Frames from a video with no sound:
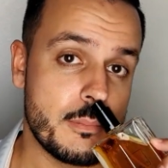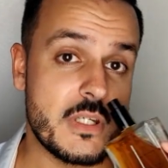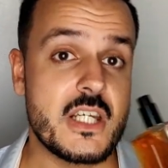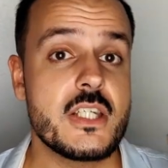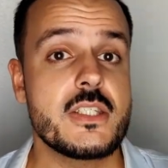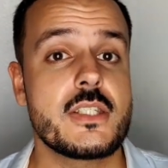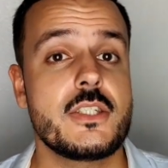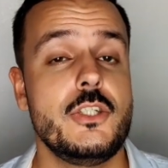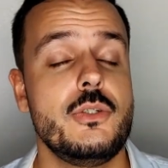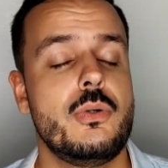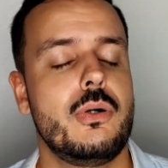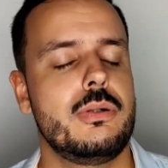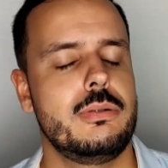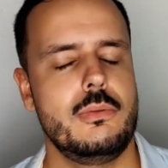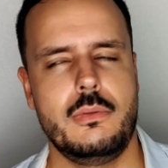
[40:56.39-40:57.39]
Because
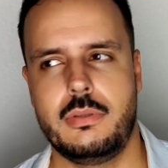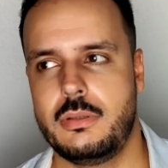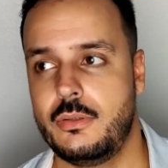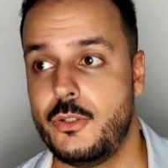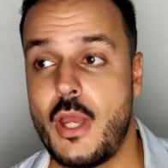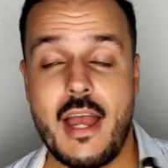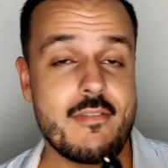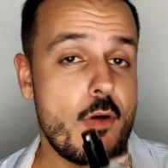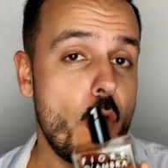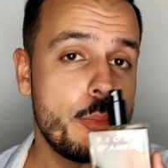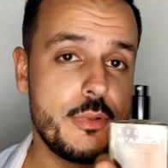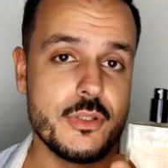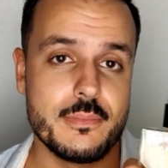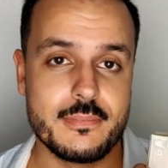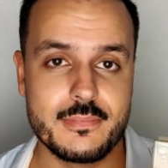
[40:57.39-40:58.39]
you, whew, you have
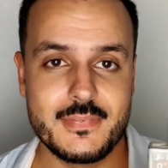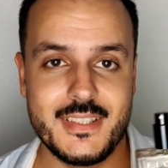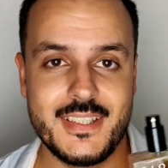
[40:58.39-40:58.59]
opium